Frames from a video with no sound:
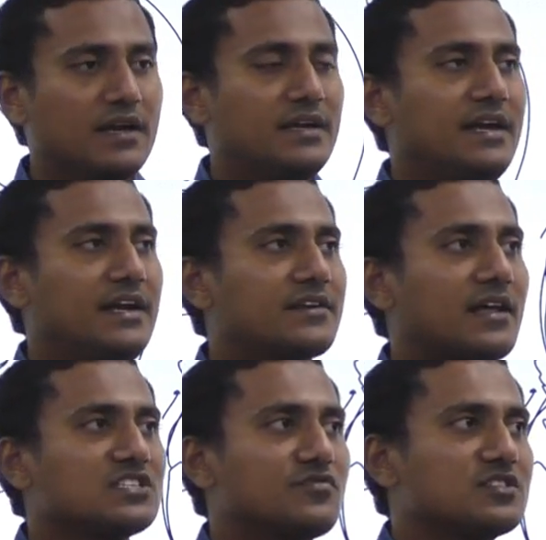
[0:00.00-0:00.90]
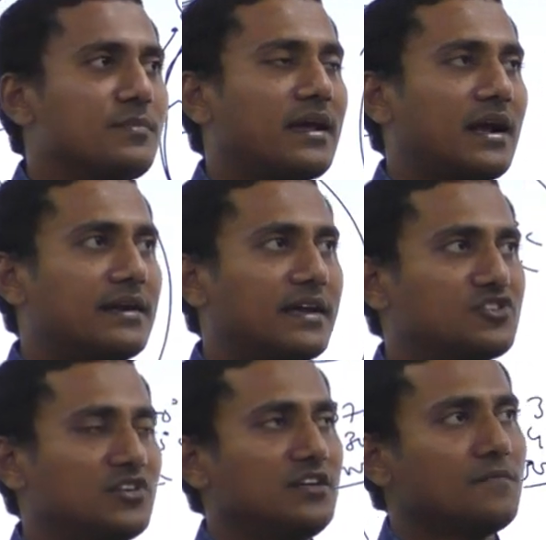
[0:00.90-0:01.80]
Heat transfers by
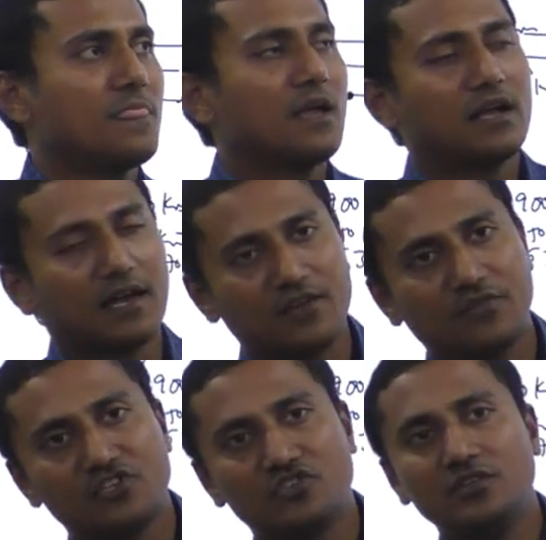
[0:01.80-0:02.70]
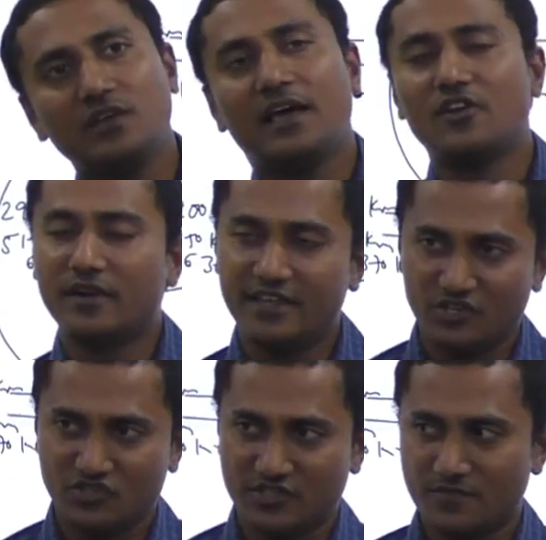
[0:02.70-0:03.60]
conduction, convection and
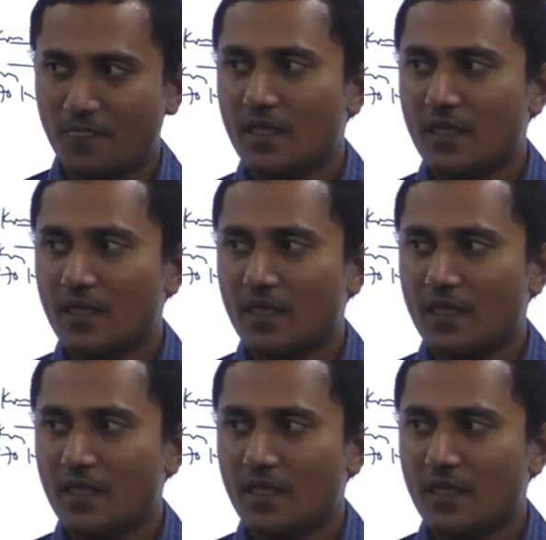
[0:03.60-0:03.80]
radiation.